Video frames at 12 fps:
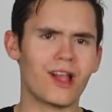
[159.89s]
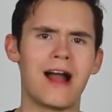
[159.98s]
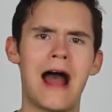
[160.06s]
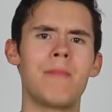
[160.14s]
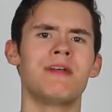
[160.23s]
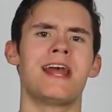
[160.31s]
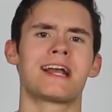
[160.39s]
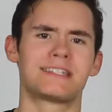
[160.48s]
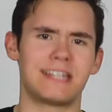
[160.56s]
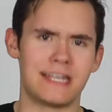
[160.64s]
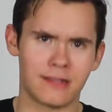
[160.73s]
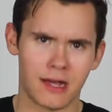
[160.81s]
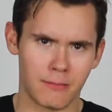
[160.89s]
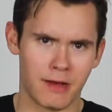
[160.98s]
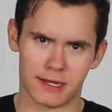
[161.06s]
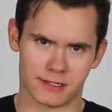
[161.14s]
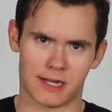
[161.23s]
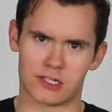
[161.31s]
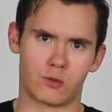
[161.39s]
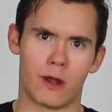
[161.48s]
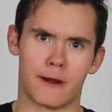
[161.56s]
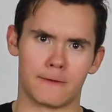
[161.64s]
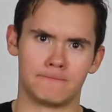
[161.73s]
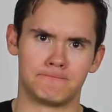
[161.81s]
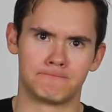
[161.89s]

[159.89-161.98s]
I'm the next Elon Musk, I swear.